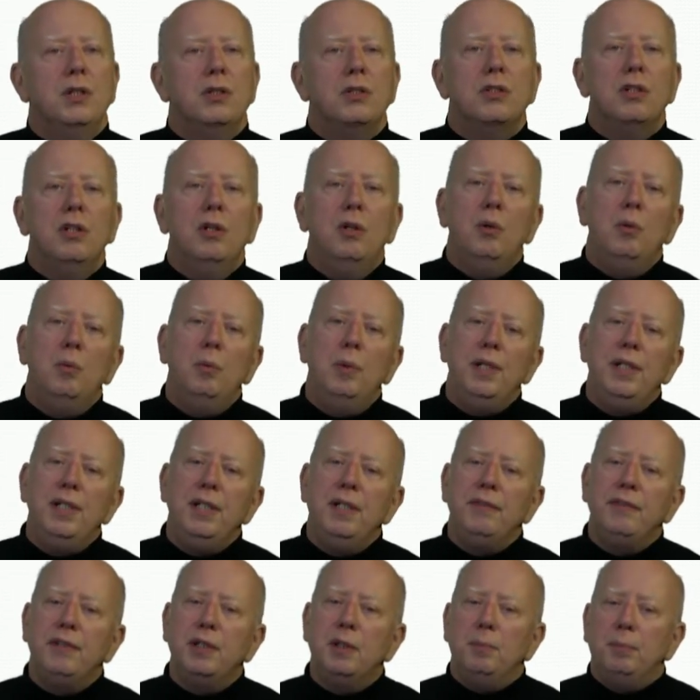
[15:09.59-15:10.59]
So
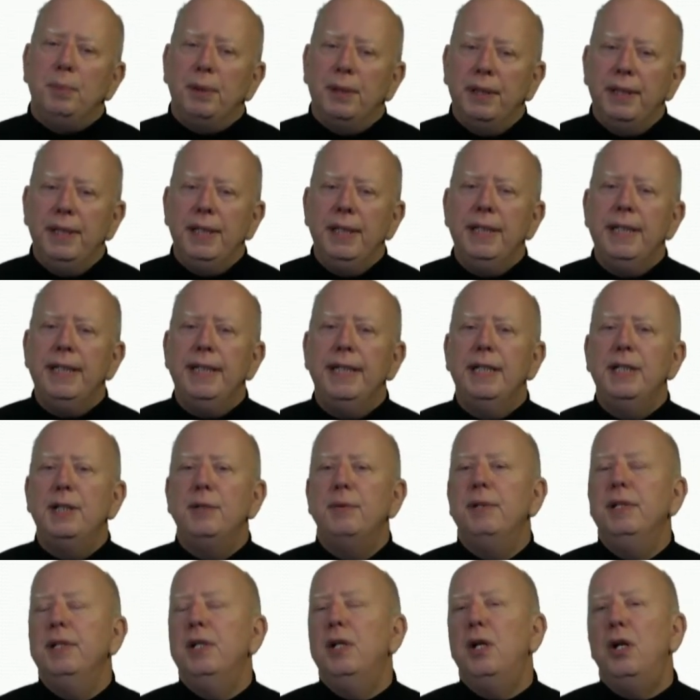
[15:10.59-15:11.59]
when you've completed
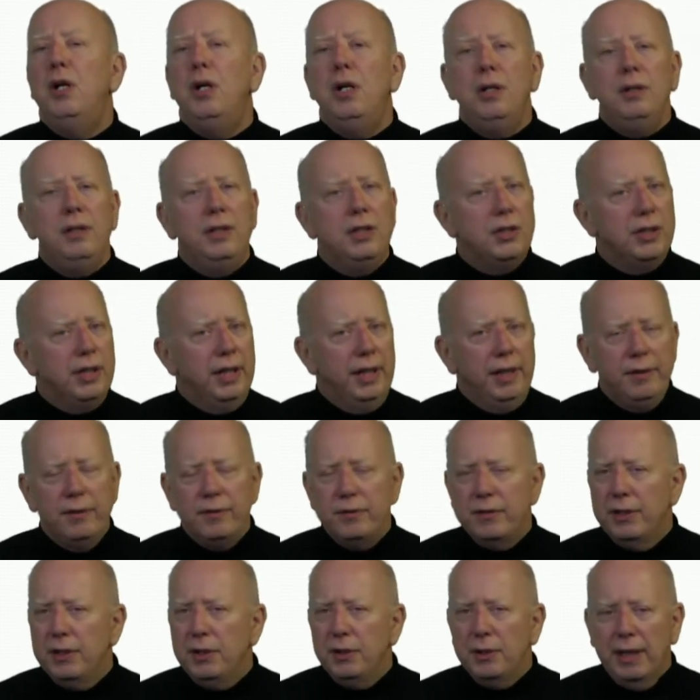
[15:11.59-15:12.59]
entering all the
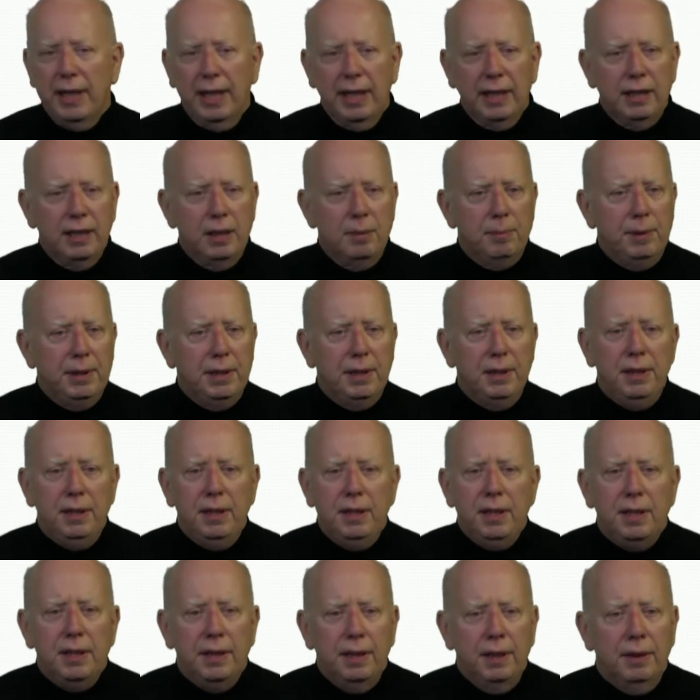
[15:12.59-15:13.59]
changes in your academic
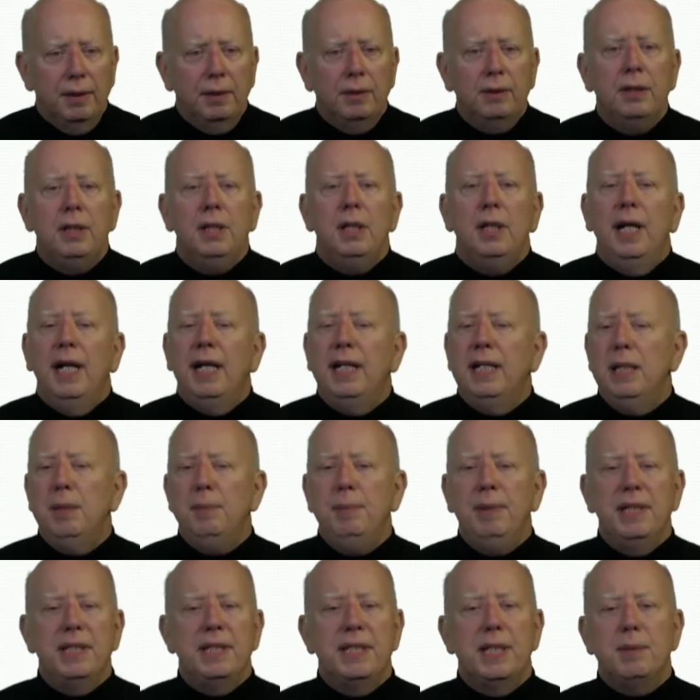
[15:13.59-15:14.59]

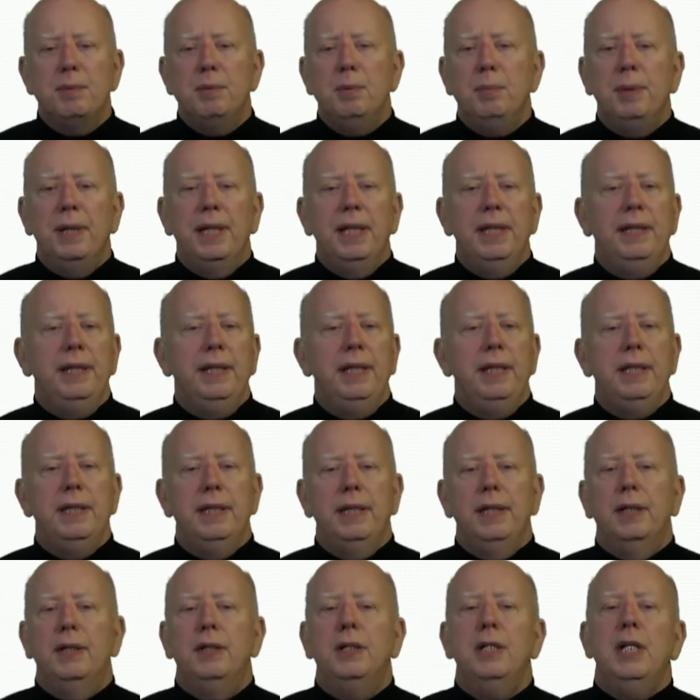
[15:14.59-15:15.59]
assessment plan
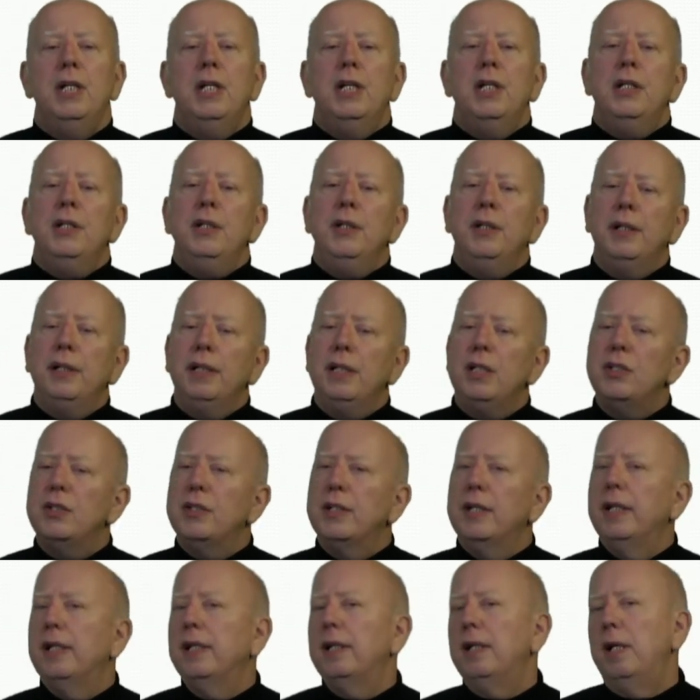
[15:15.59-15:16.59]
detail, you're going to
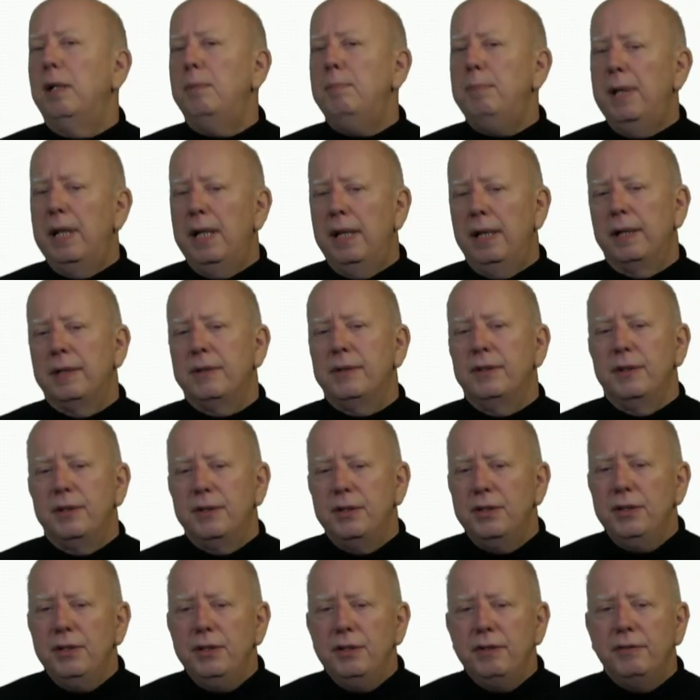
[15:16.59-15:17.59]
check a box
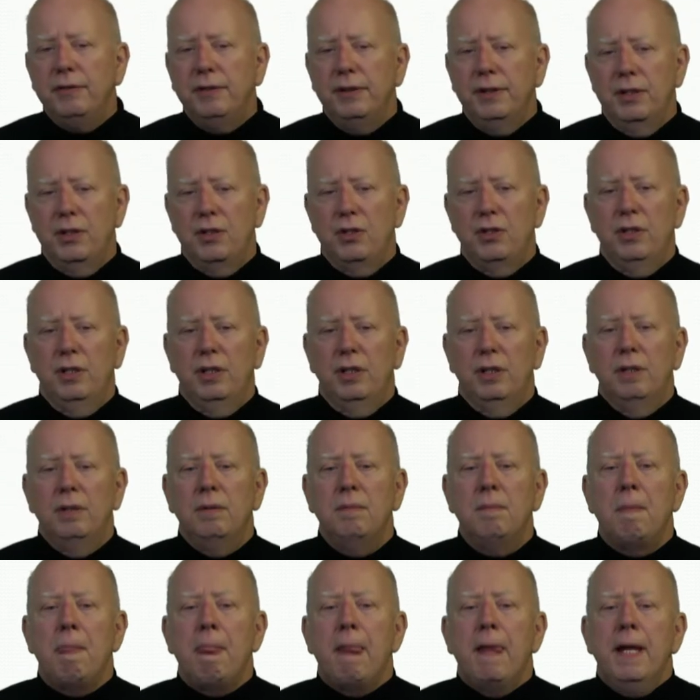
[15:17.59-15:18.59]
that's new for this
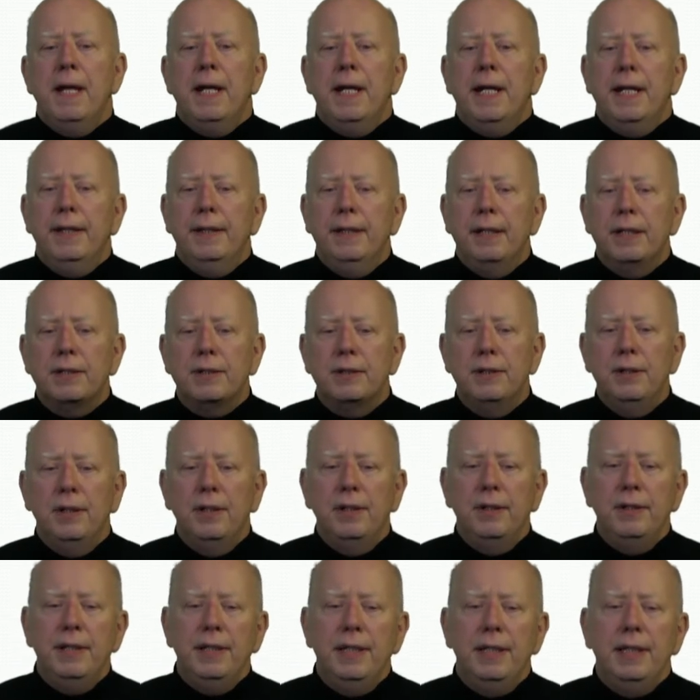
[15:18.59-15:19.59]
year, and that's
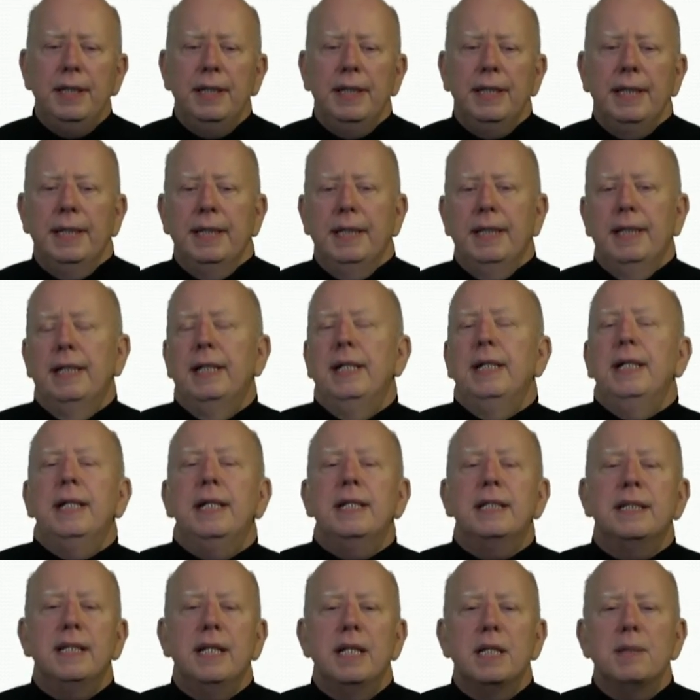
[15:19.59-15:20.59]
called the
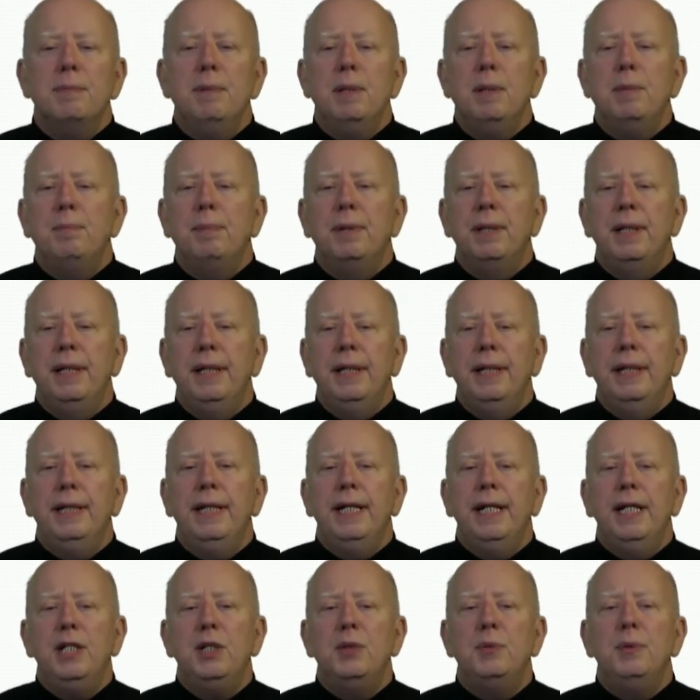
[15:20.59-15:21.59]
Assessment
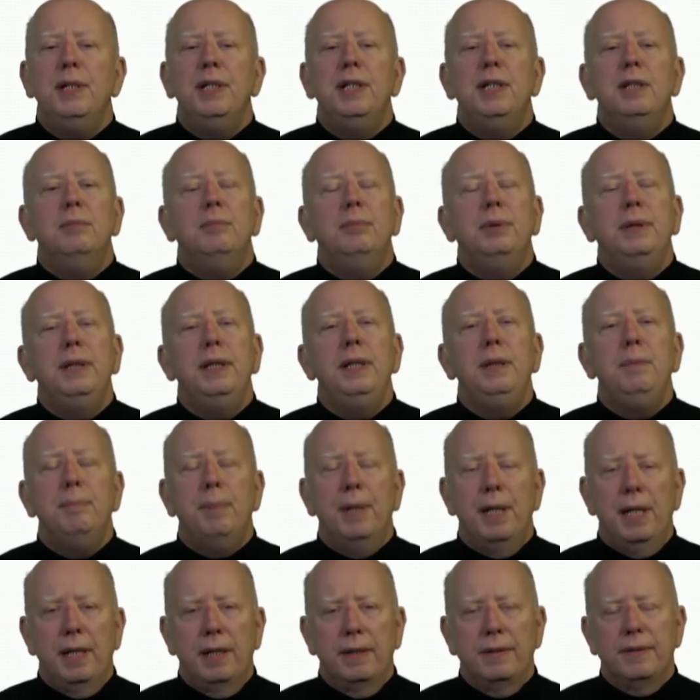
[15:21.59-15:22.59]
Plan Entry
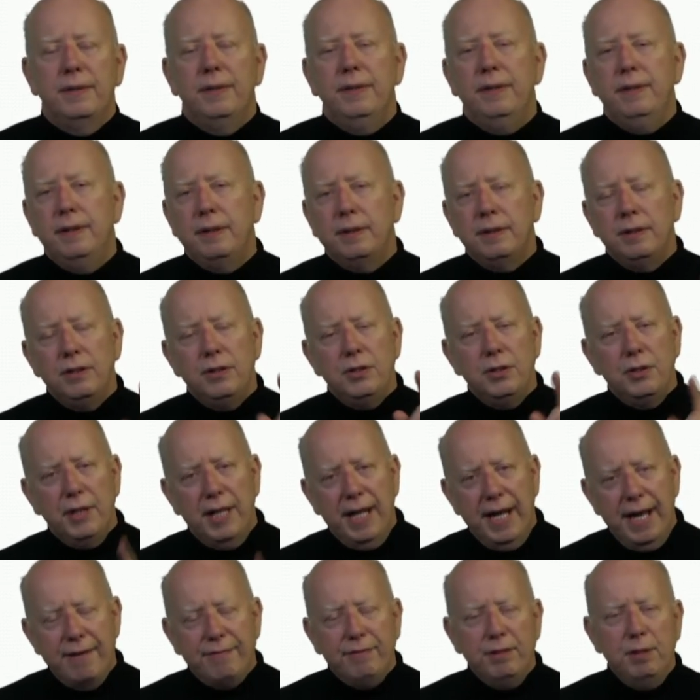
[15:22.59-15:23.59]
Complete box. This is
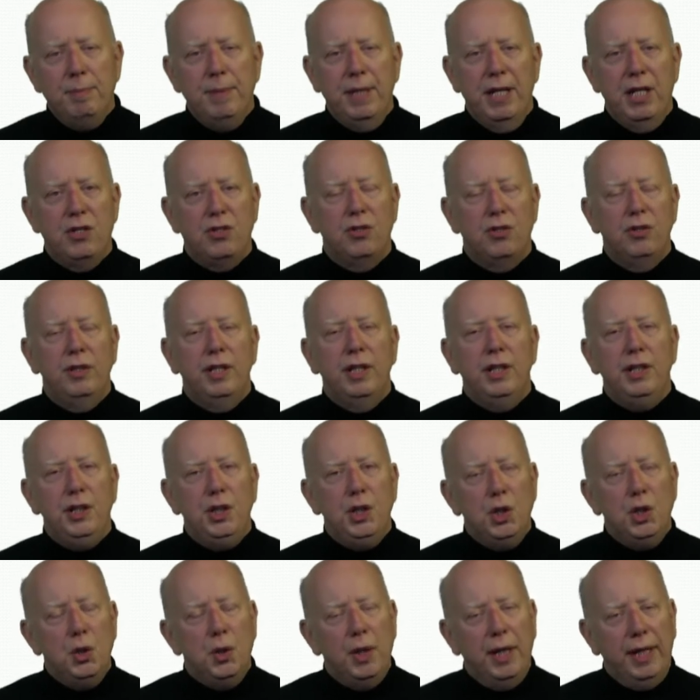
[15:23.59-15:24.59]
your affirmation that
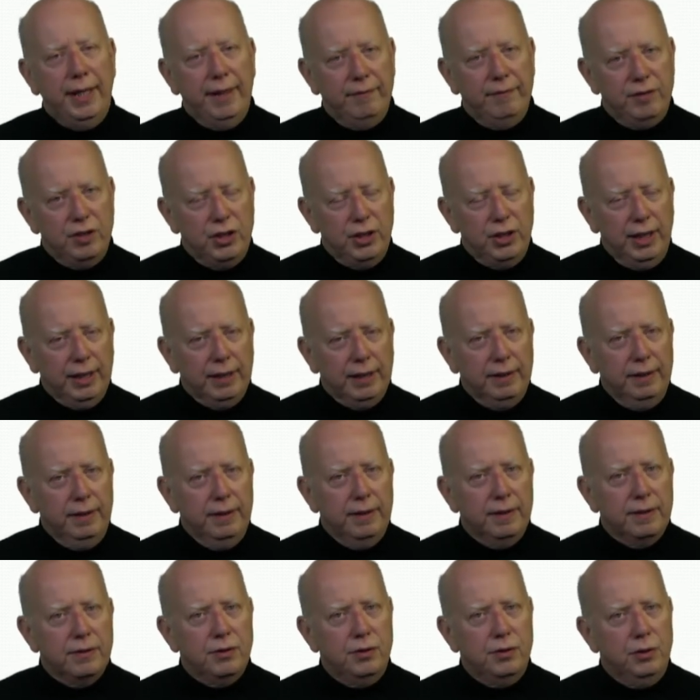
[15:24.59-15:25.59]
you have checked
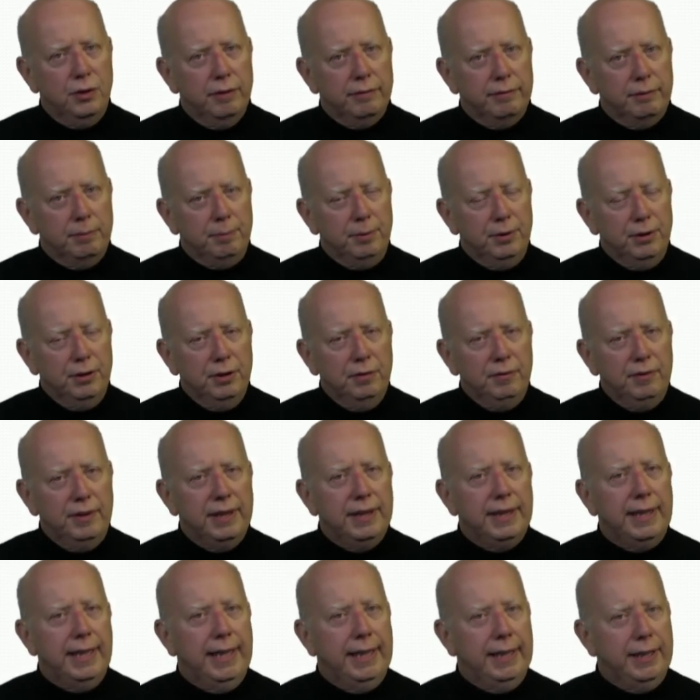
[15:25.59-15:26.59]
this, you have
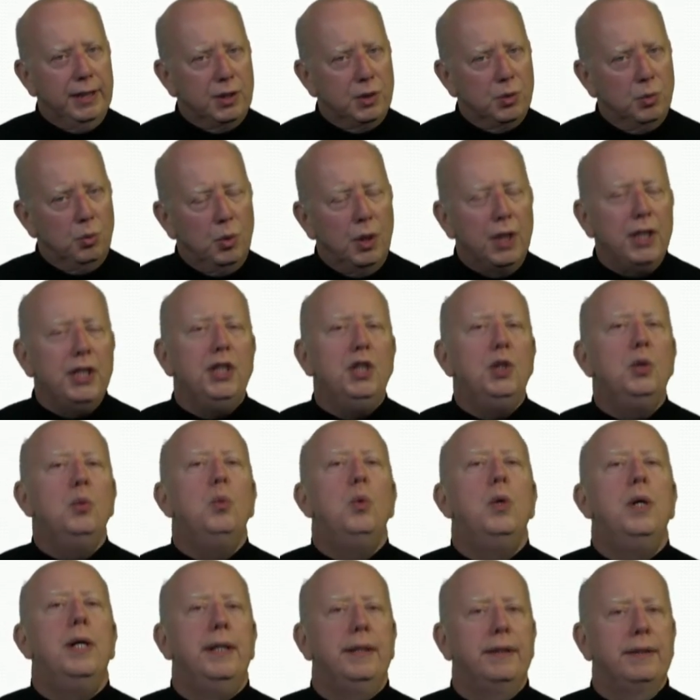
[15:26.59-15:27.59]
approved it, and it's what
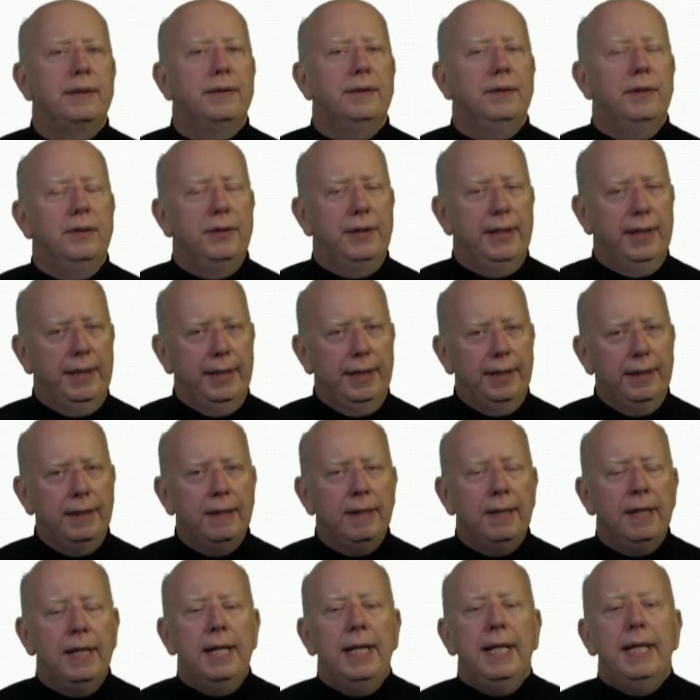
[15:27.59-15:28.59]
you want.
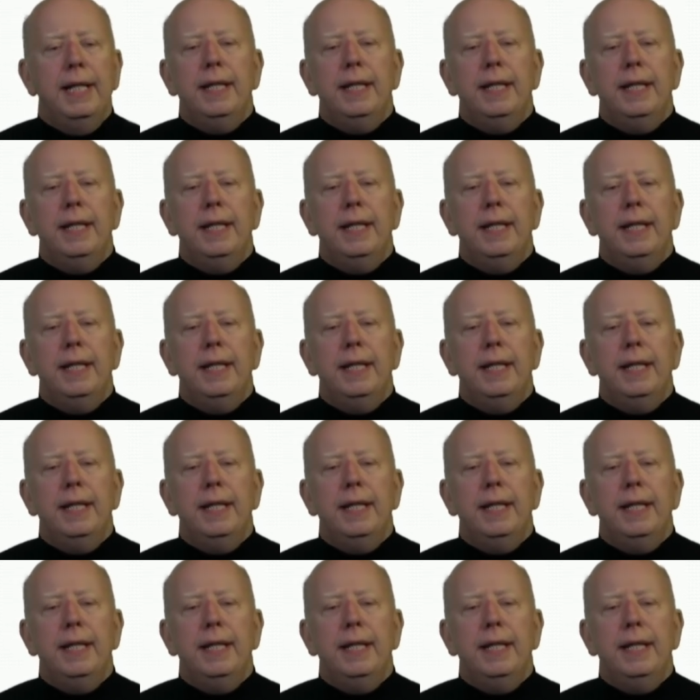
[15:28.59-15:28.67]
Okay?